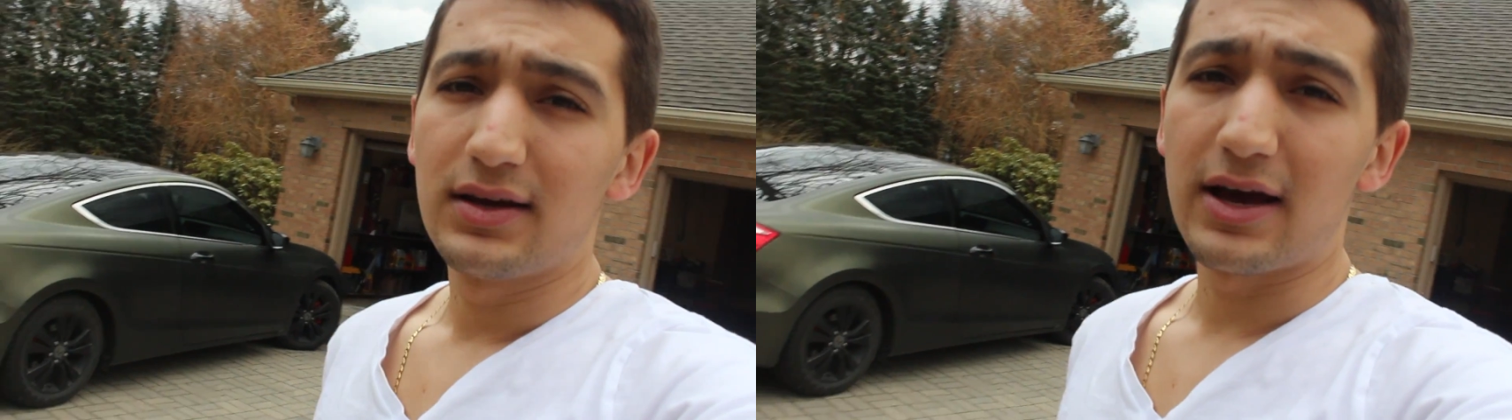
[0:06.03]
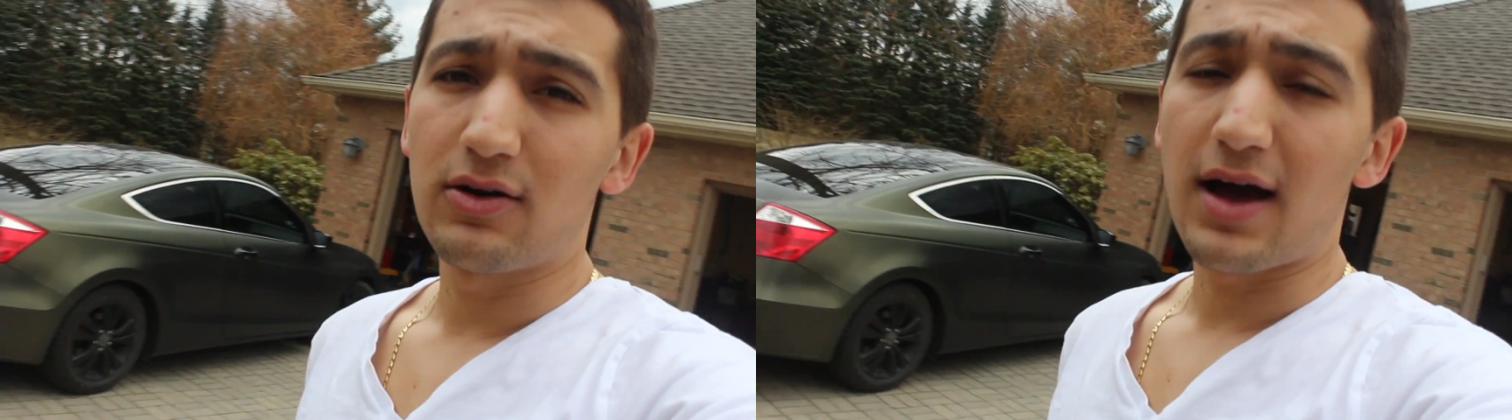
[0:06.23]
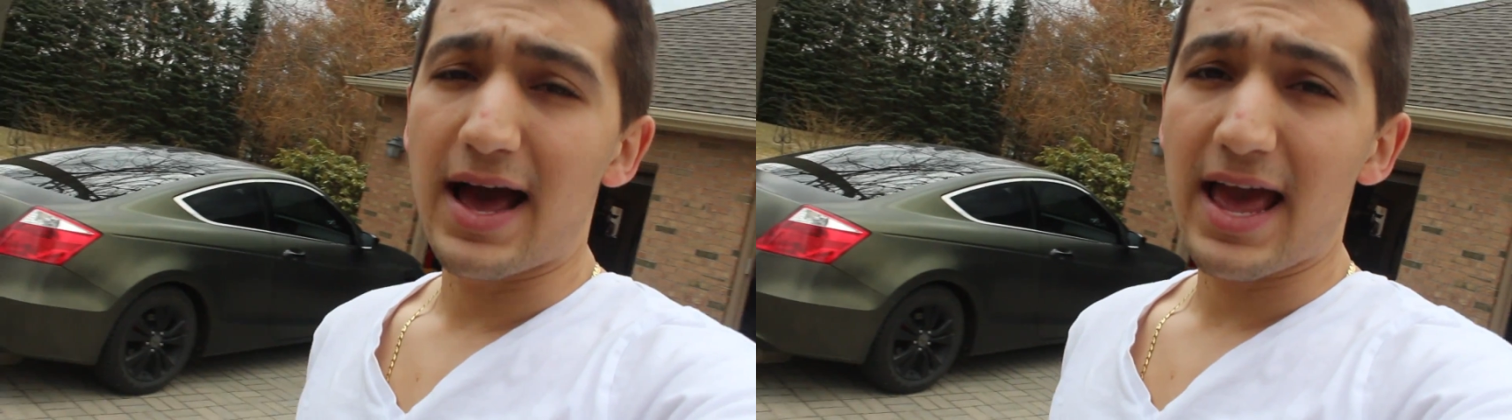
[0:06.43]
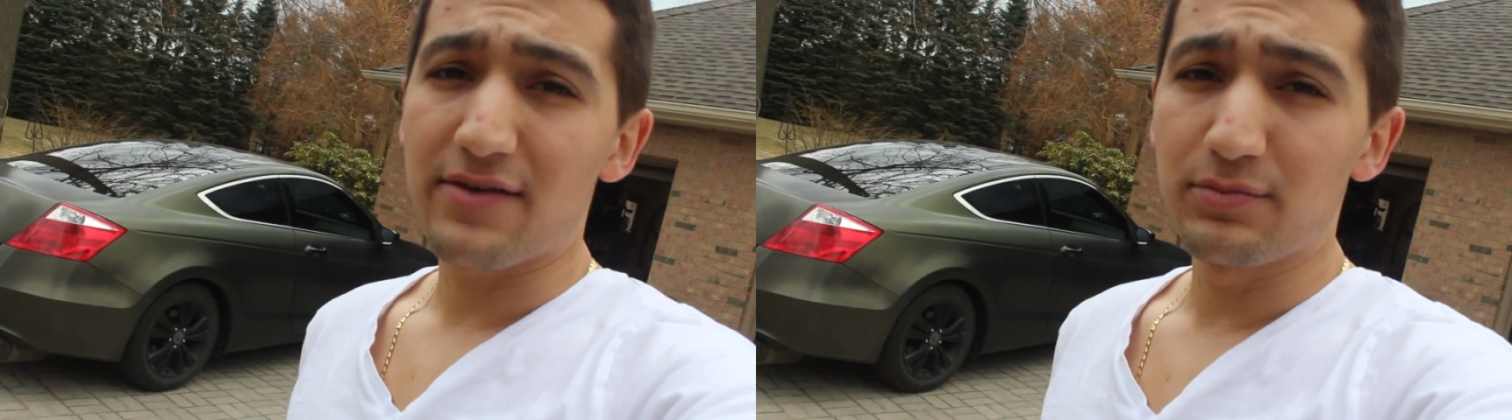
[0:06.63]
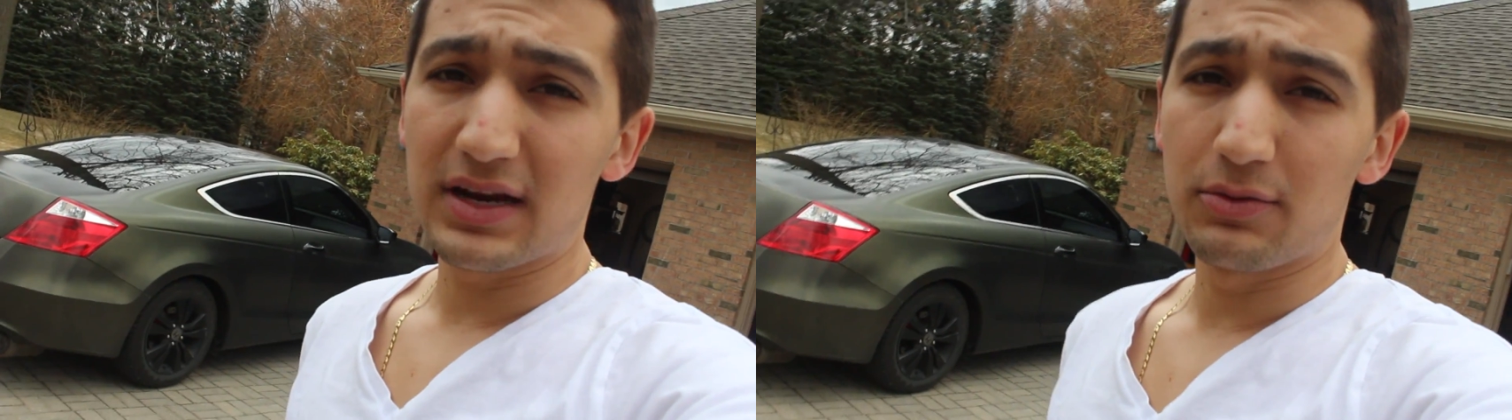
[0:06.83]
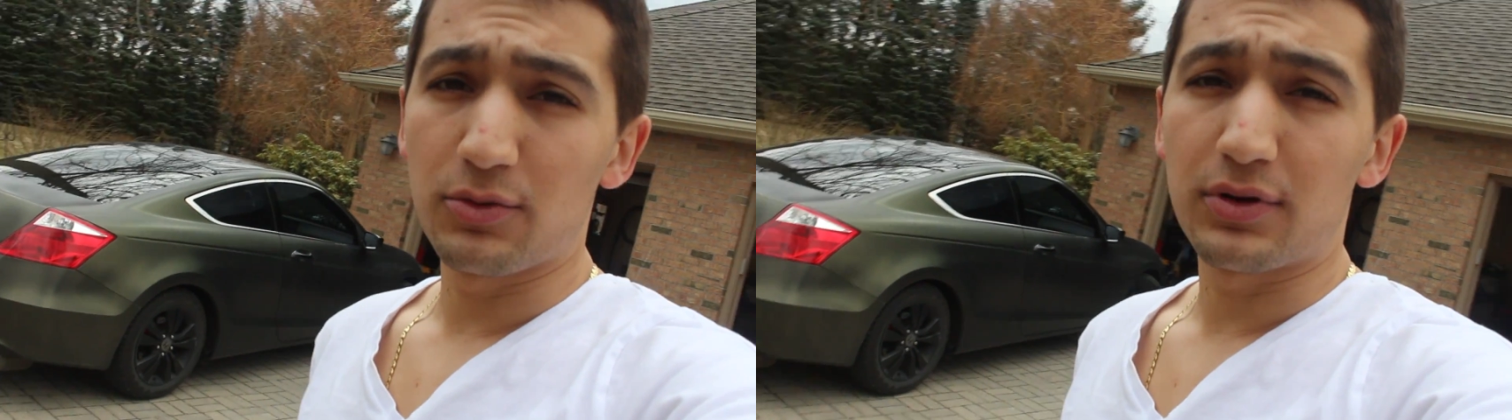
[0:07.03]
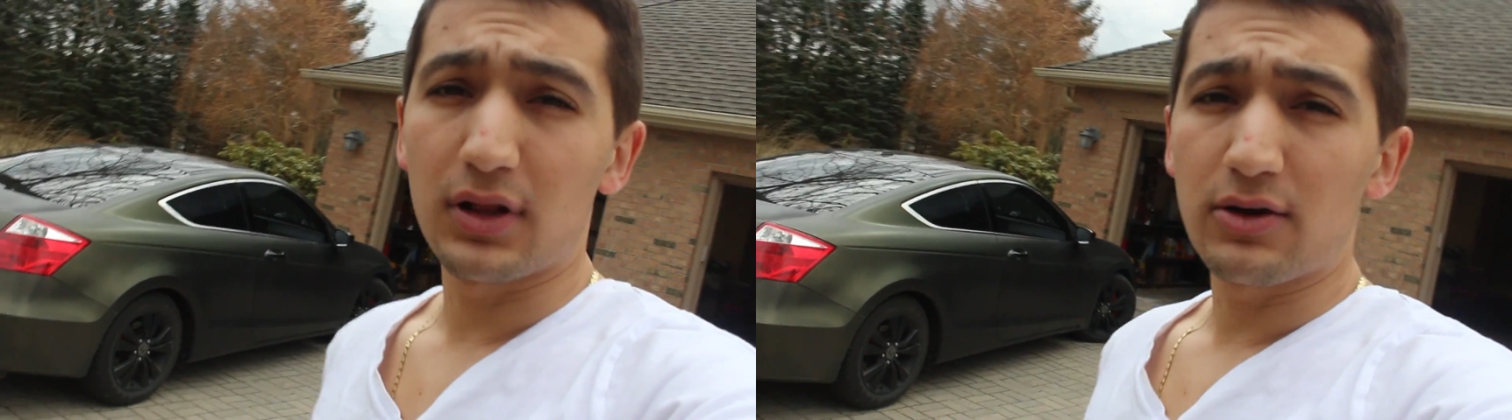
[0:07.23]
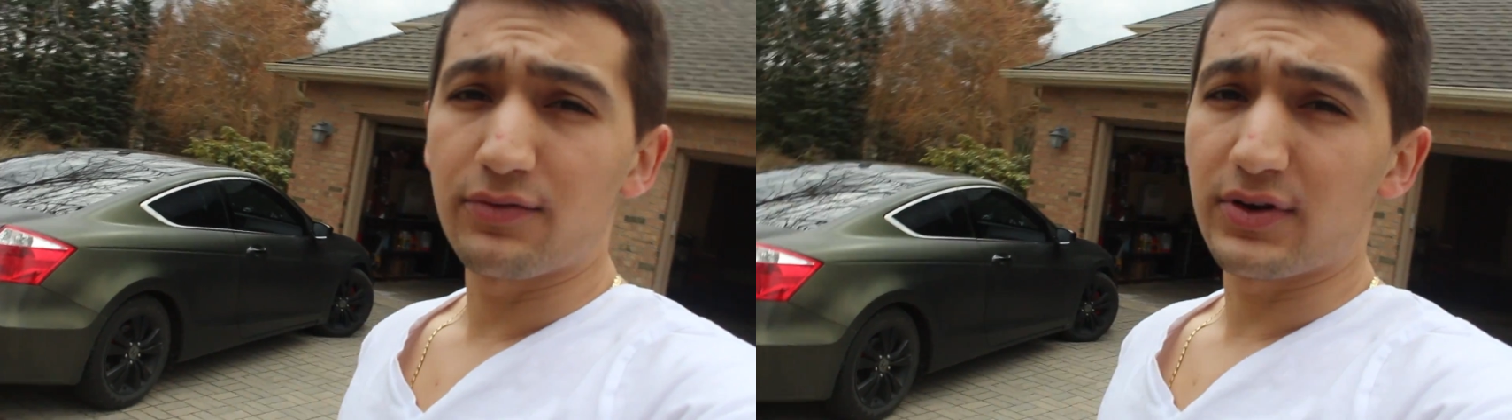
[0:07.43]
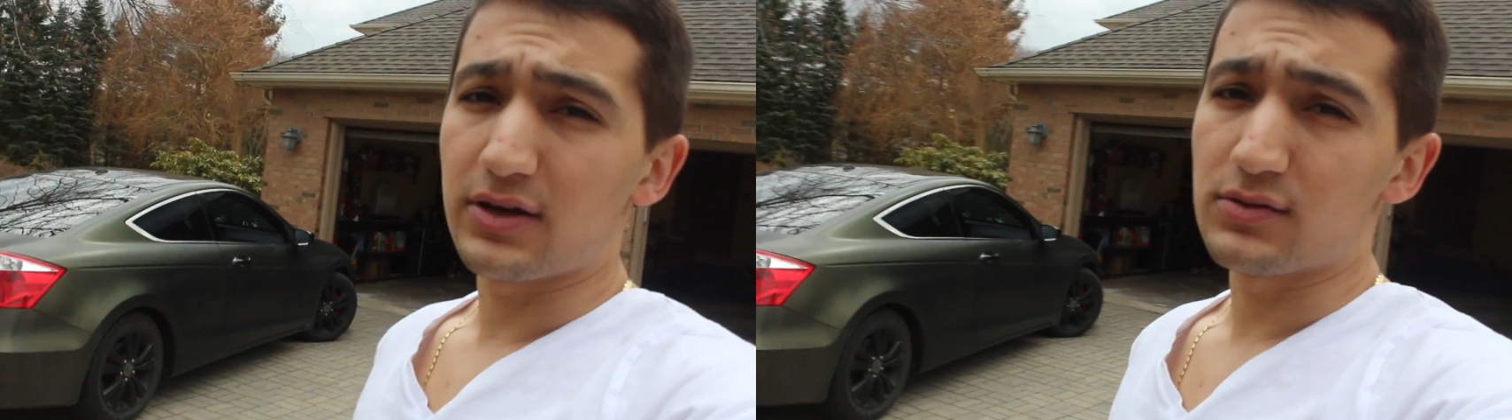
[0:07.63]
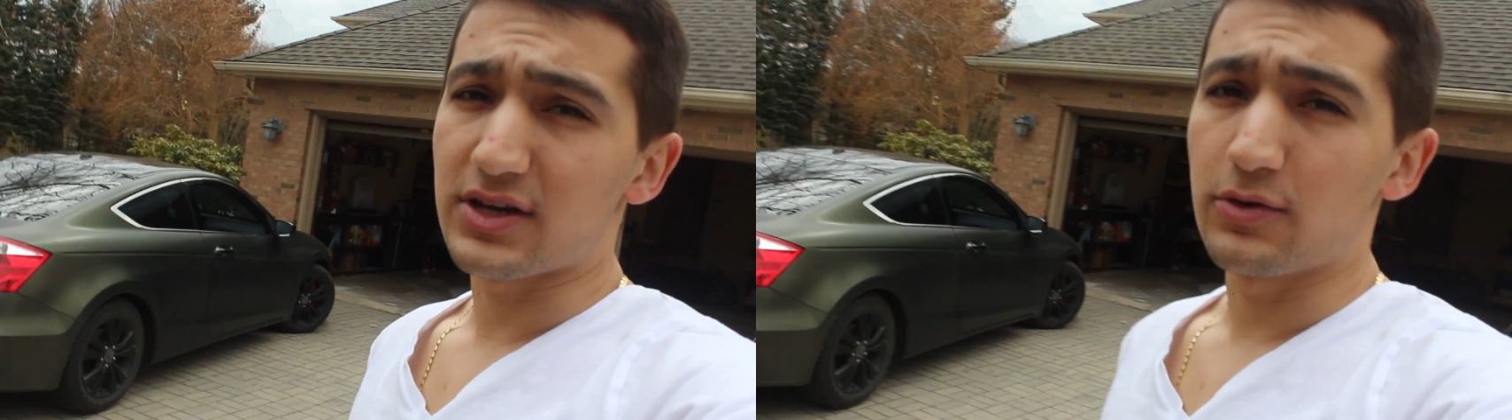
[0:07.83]
Now, I haven't been able to put a lot of
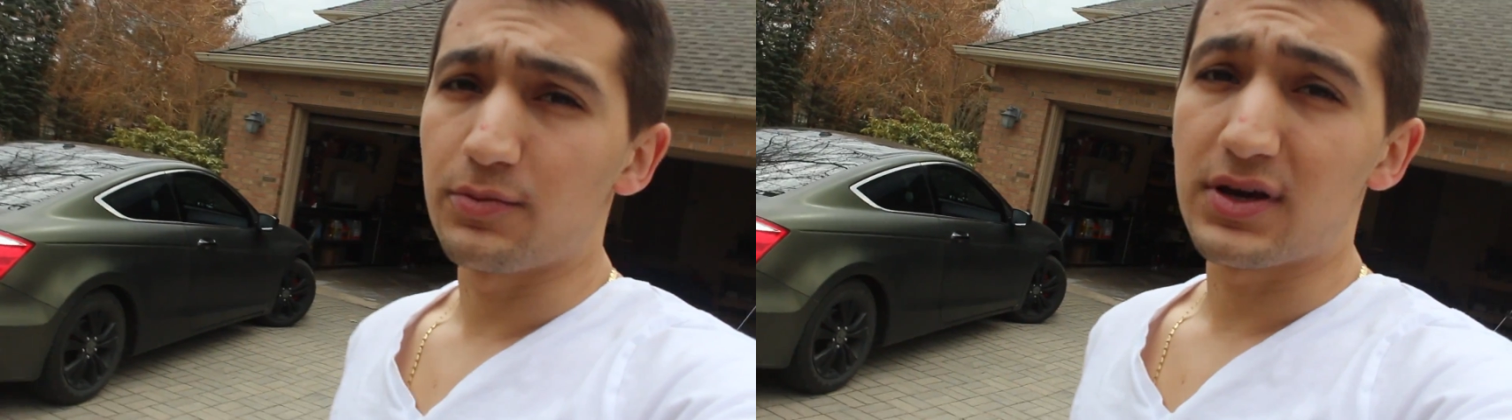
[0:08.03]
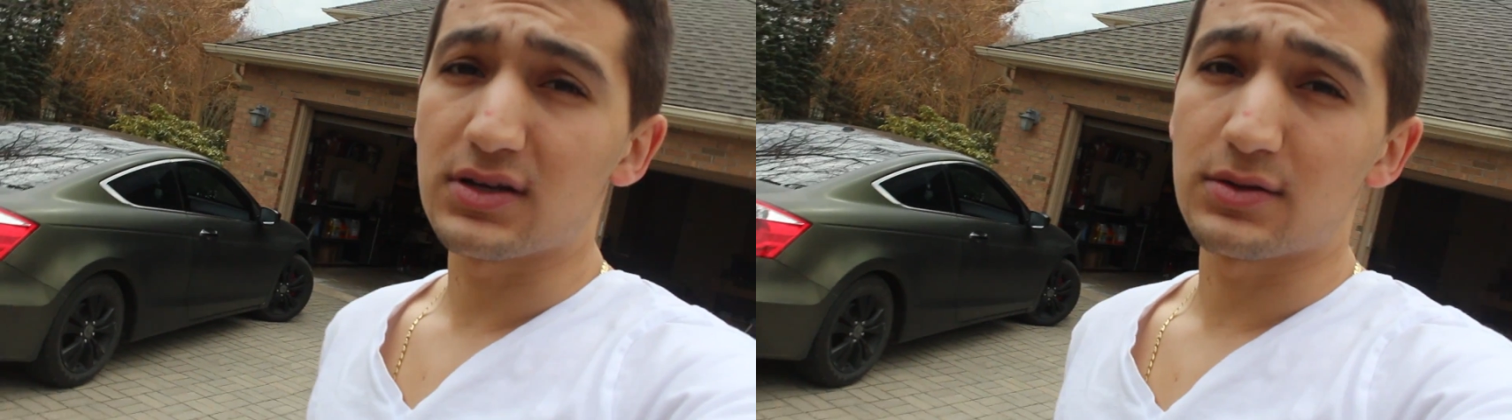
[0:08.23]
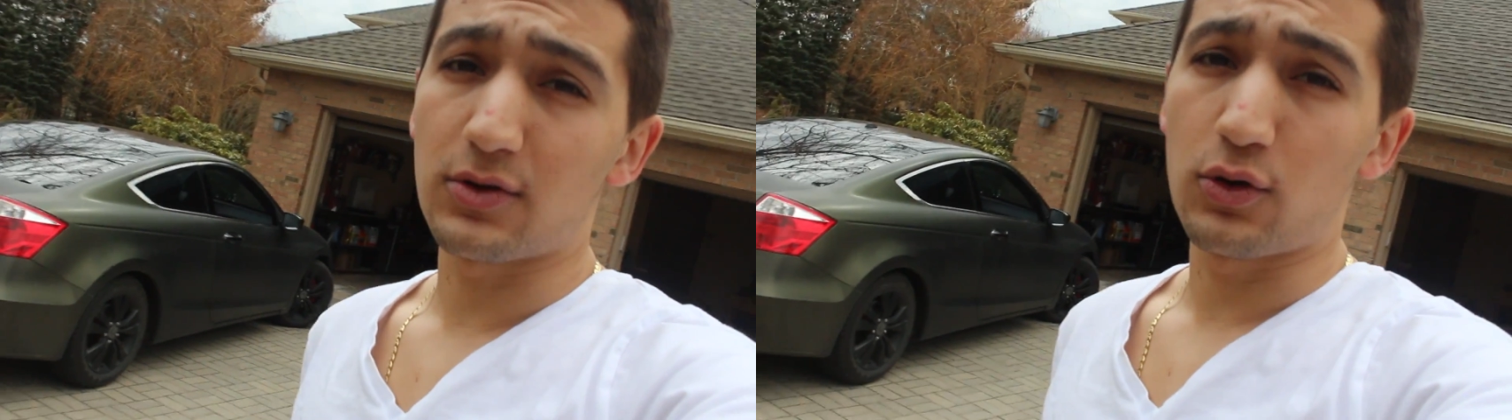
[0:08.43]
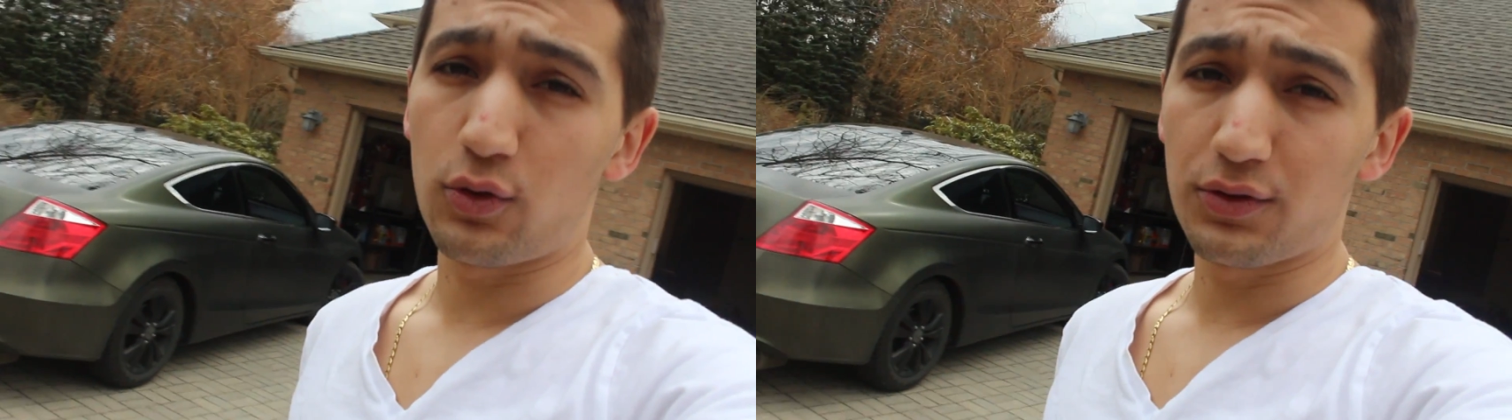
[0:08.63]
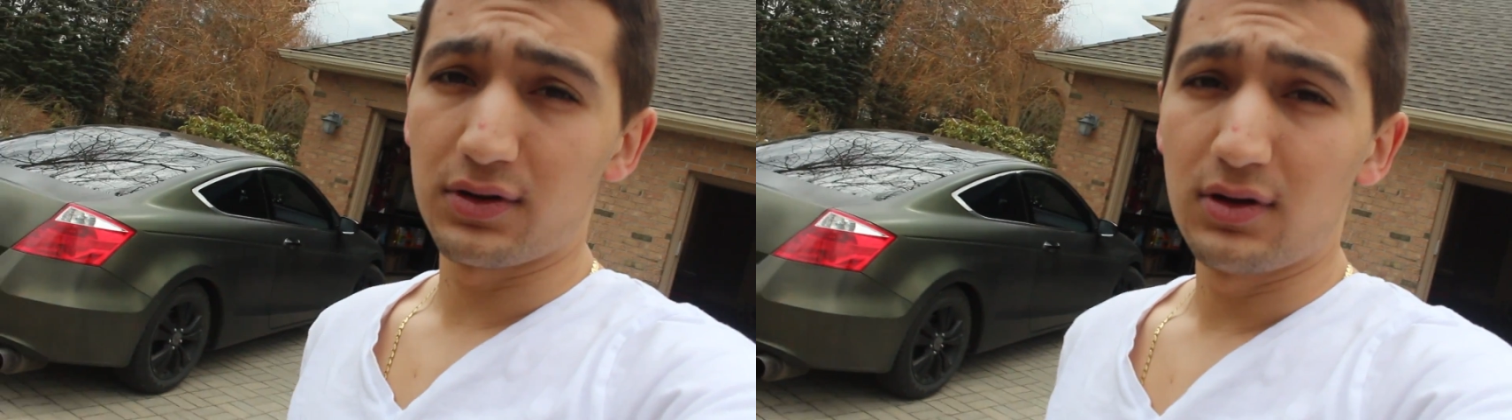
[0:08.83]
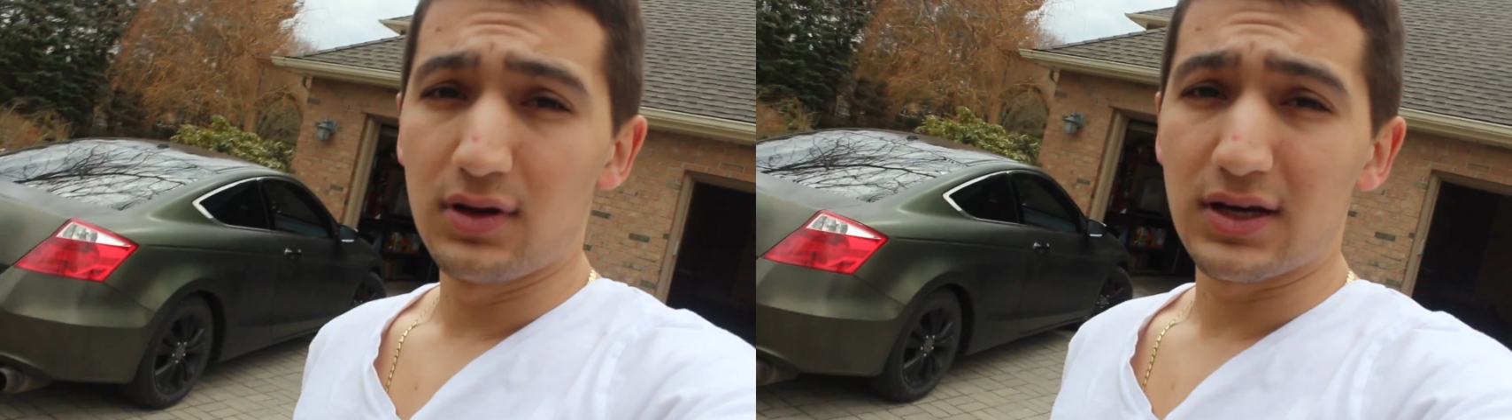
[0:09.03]
videos out because of the cold.